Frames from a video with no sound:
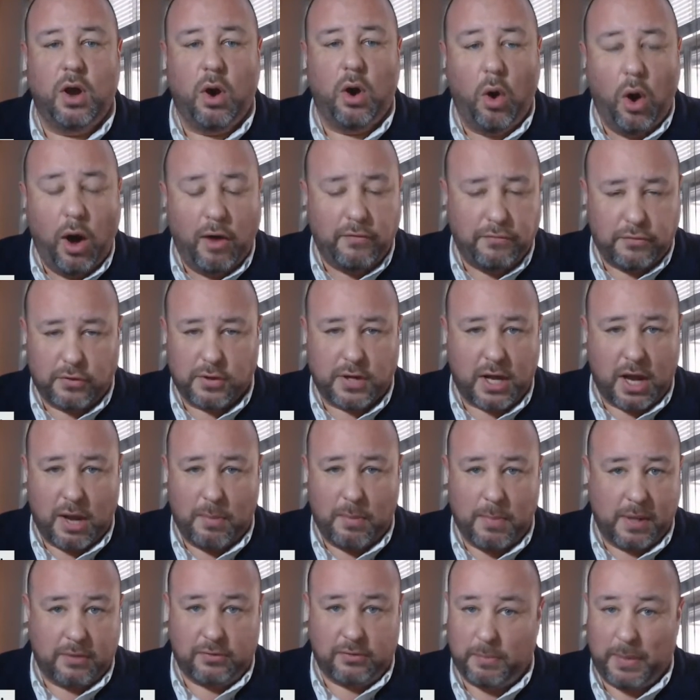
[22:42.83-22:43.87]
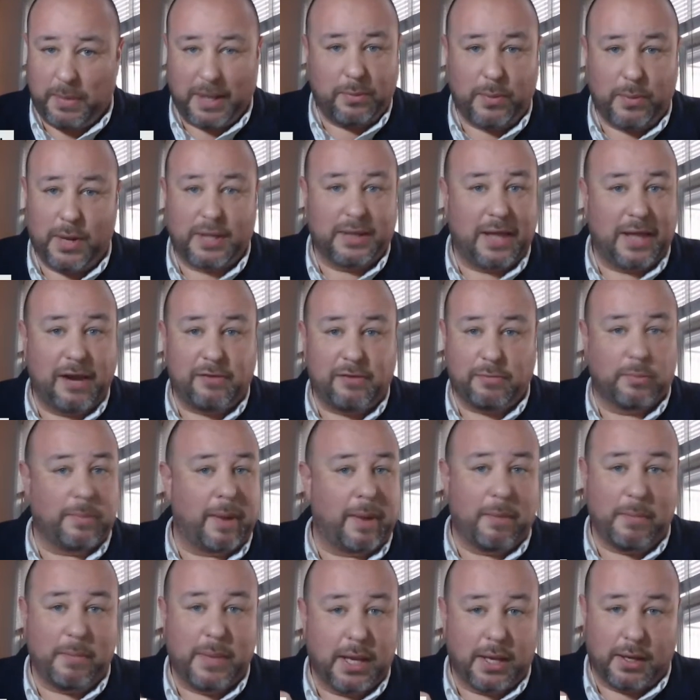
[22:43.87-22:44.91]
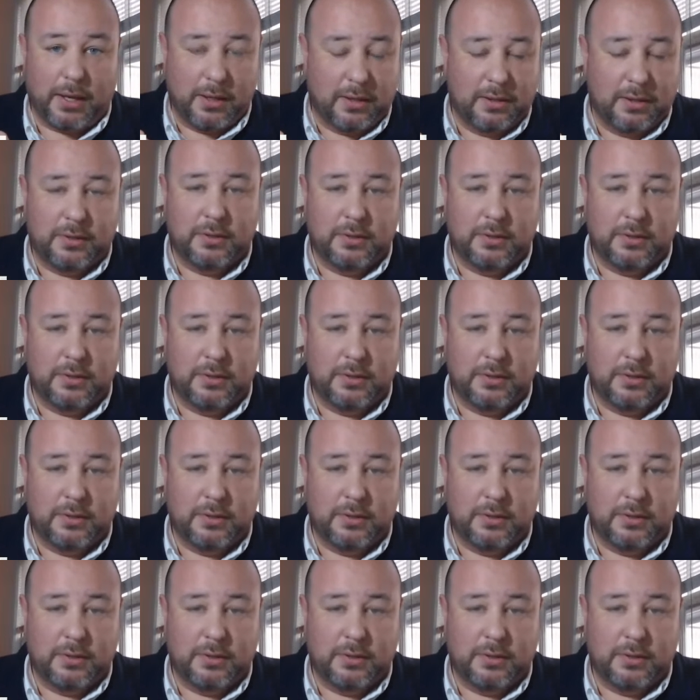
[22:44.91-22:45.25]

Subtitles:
awful comments. And by the way, a lot of them are about me.